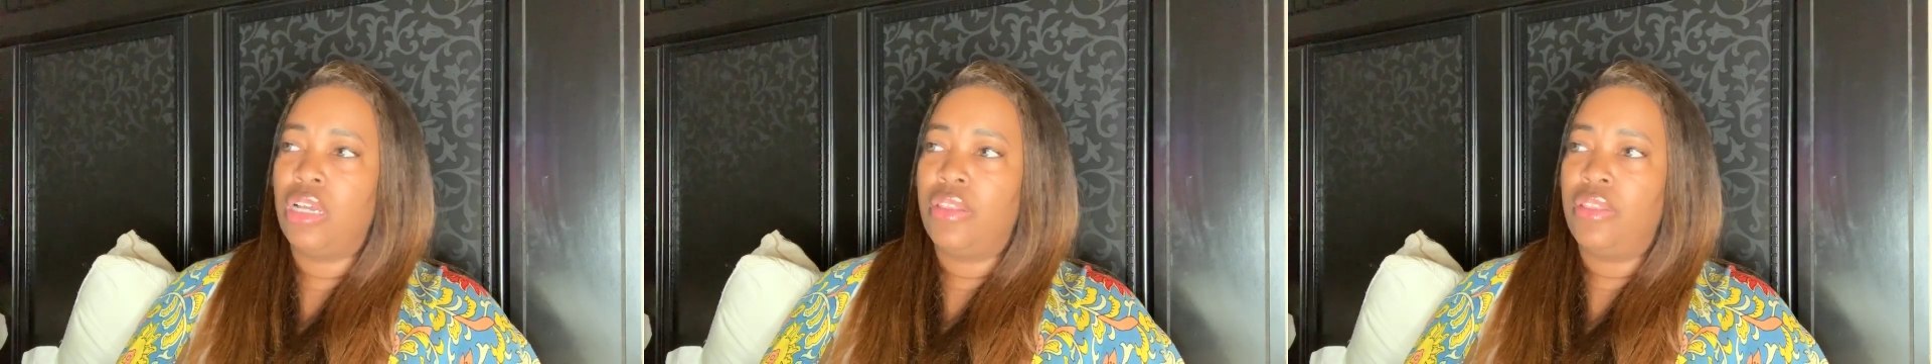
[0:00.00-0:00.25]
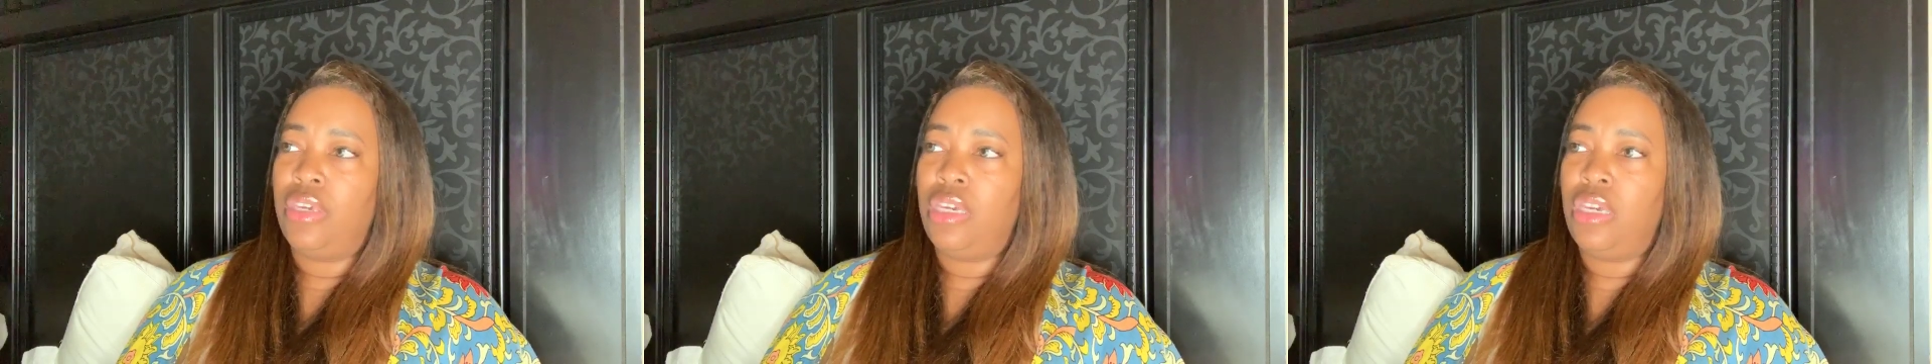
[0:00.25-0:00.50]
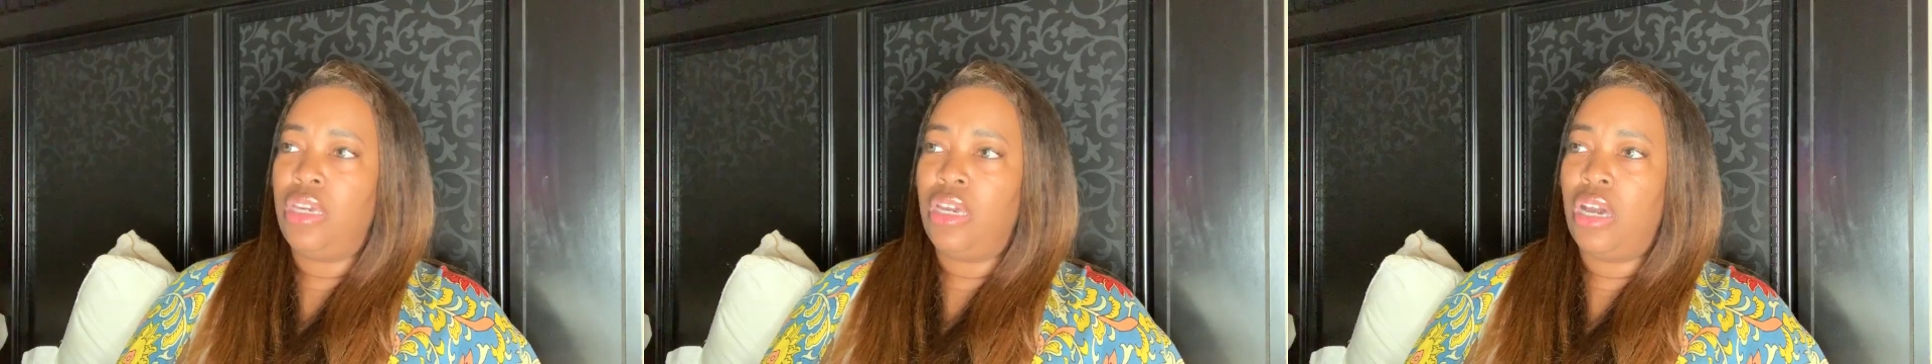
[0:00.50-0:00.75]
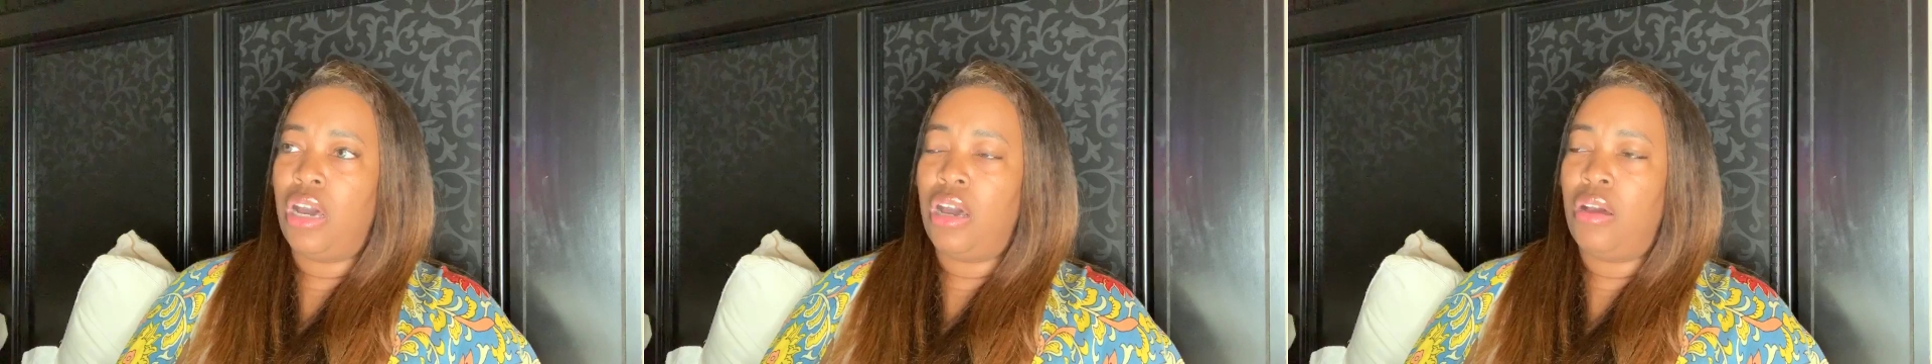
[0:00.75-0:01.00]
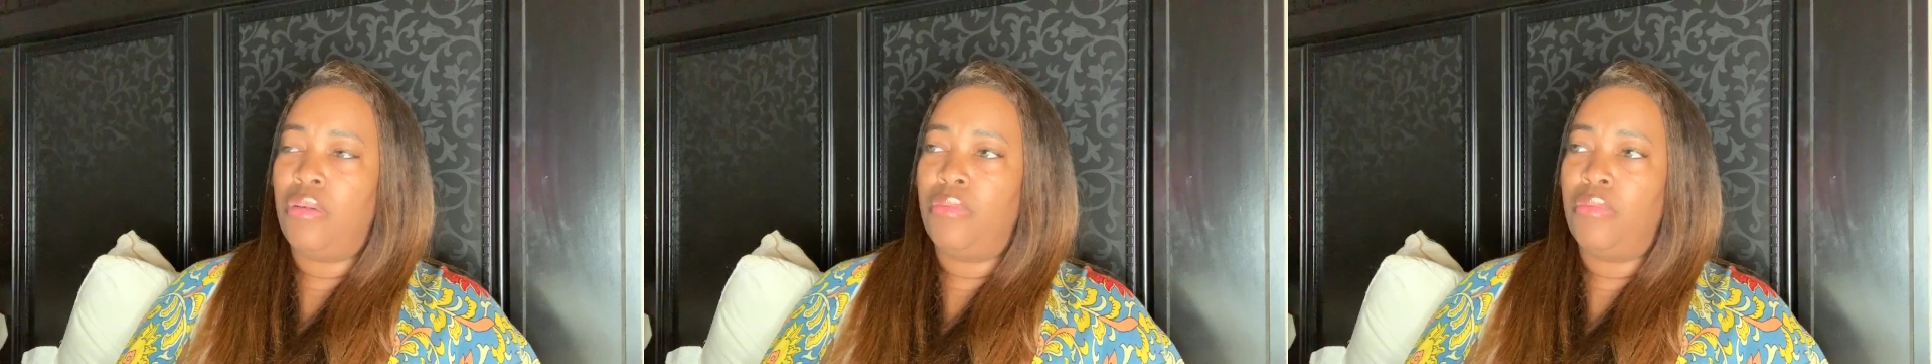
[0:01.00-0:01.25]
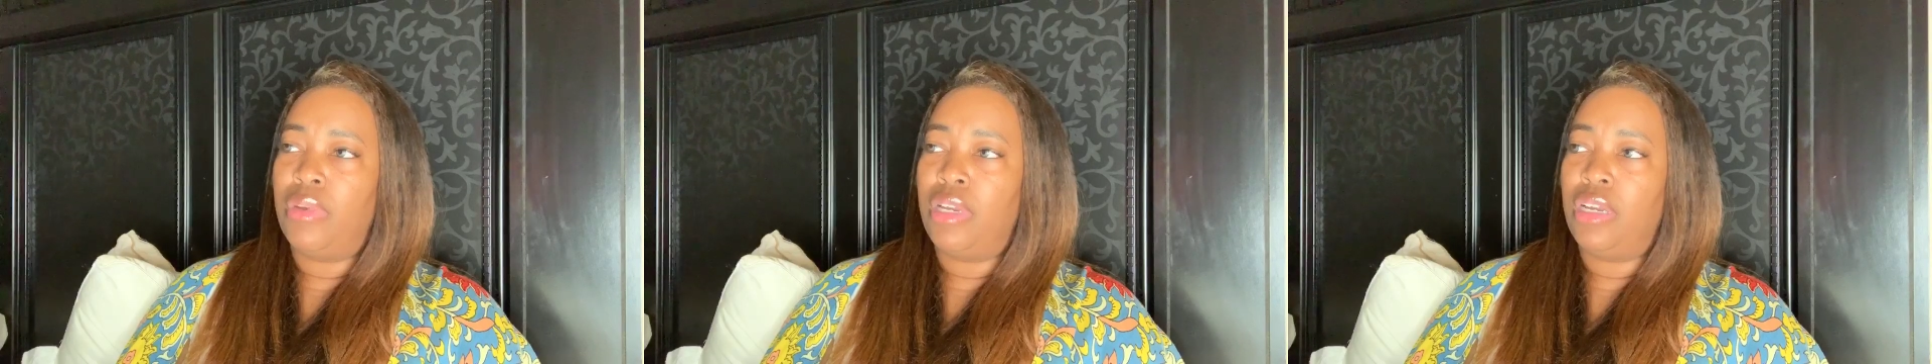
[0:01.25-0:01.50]
the
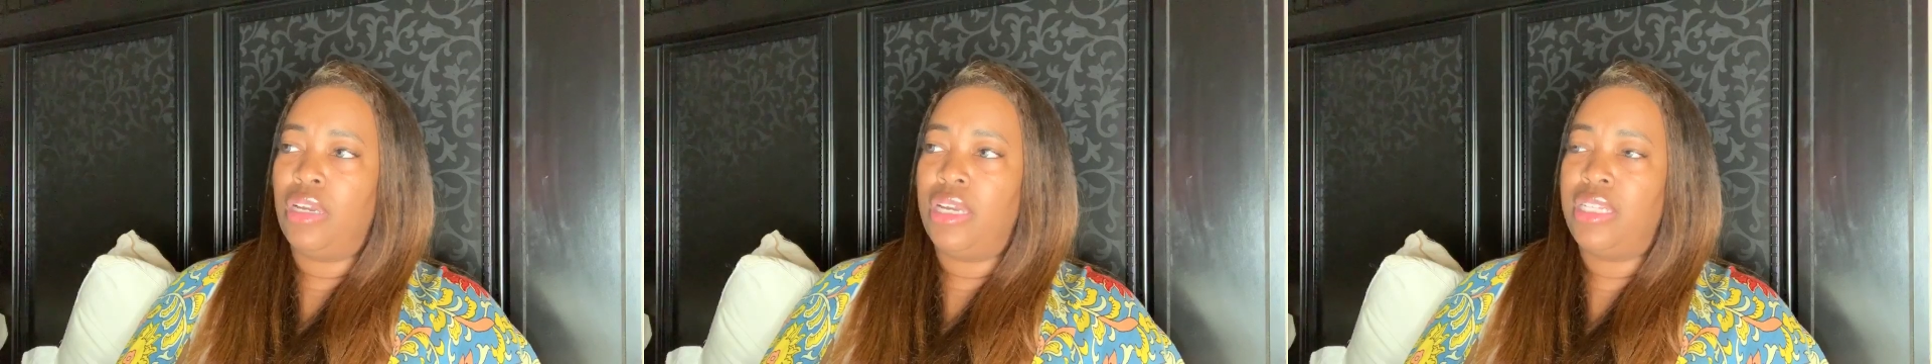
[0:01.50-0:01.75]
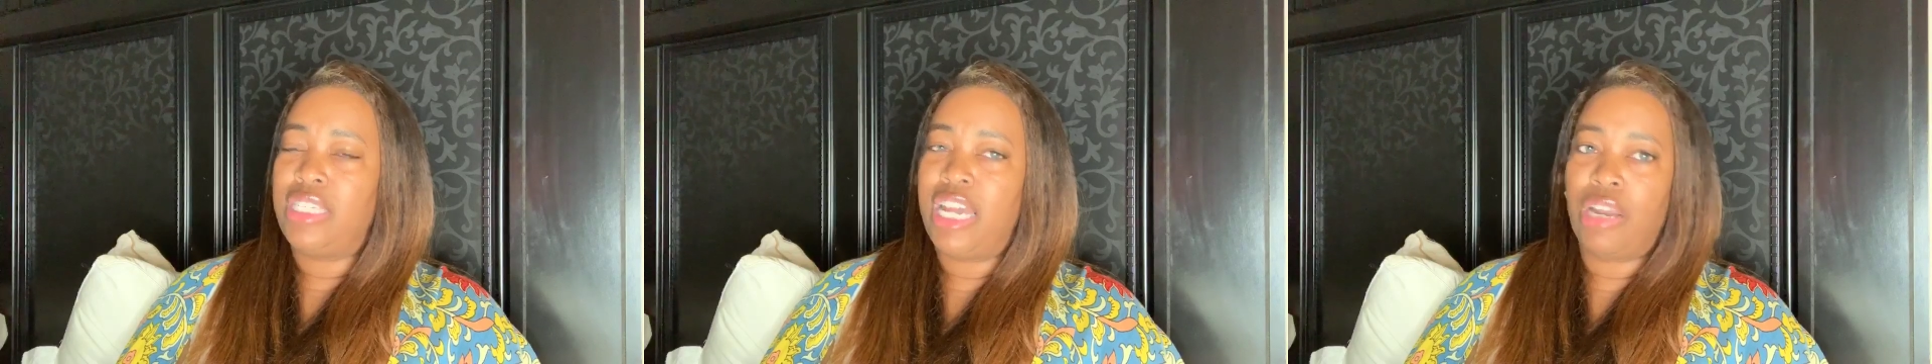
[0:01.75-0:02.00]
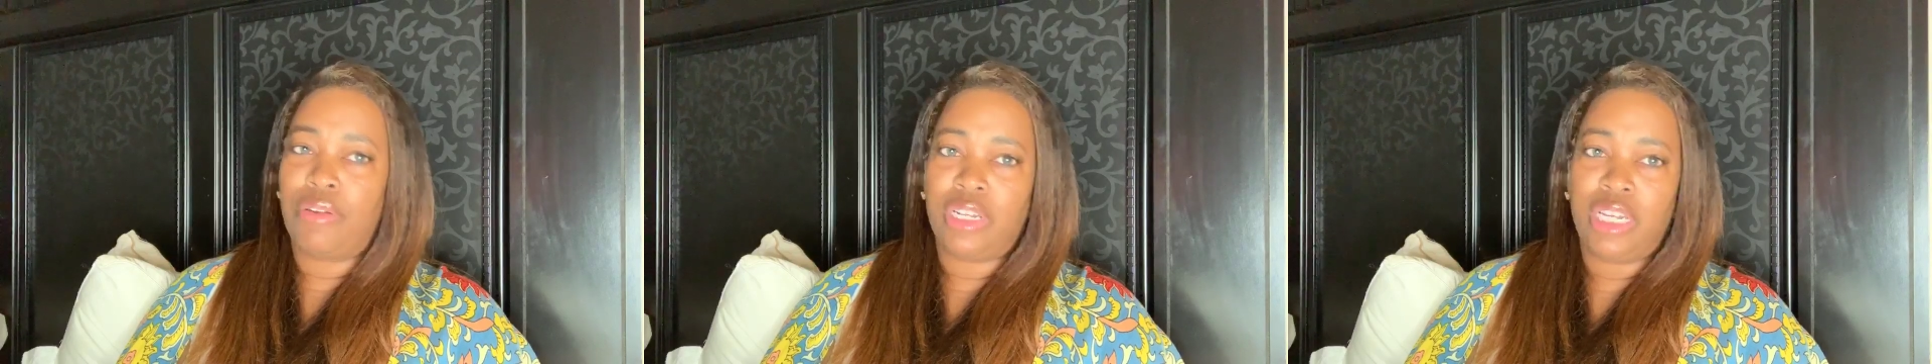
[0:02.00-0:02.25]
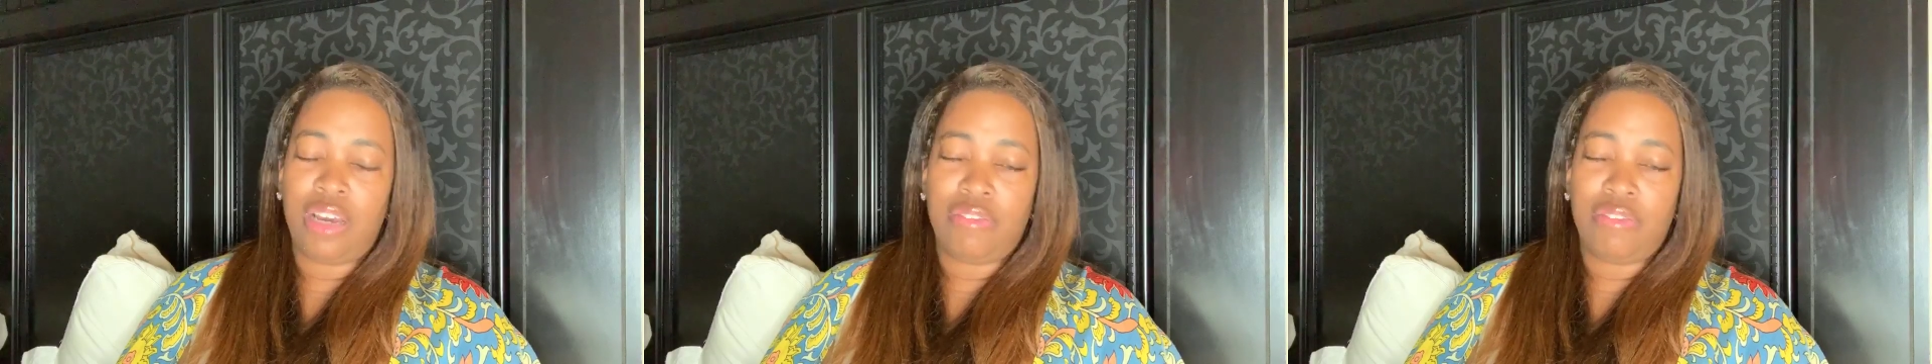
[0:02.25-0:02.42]
um, integrity